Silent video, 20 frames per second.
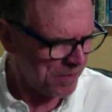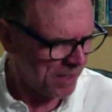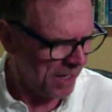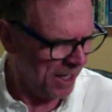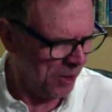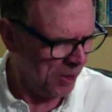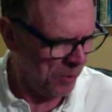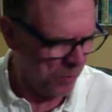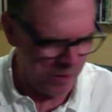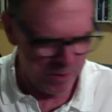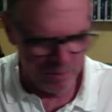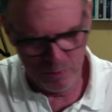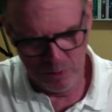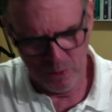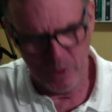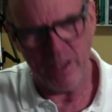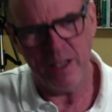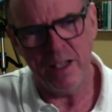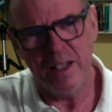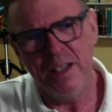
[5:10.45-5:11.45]
And at one
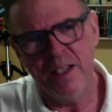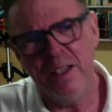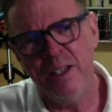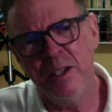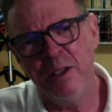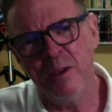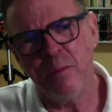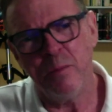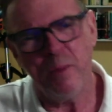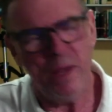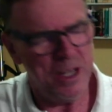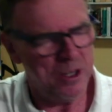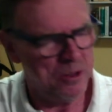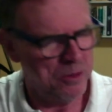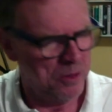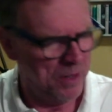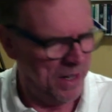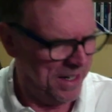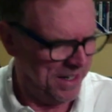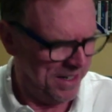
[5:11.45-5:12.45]
point,
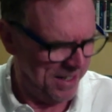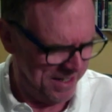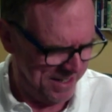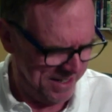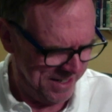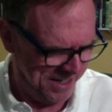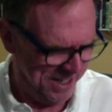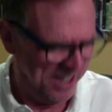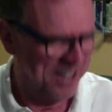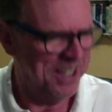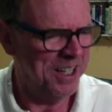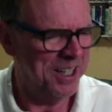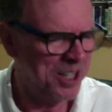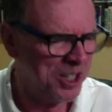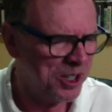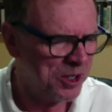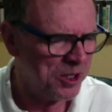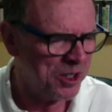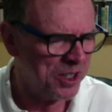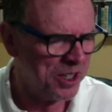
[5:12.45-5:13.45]
Maigret
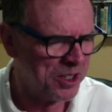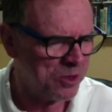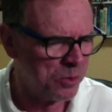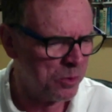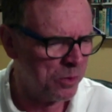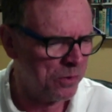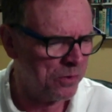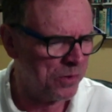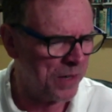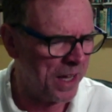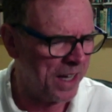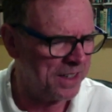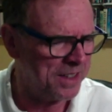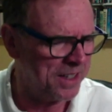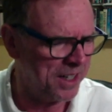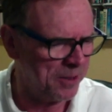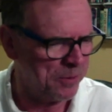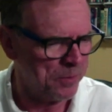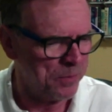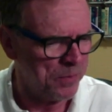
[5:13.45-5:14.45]
is
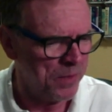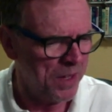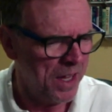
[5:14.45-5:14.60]
reflecting.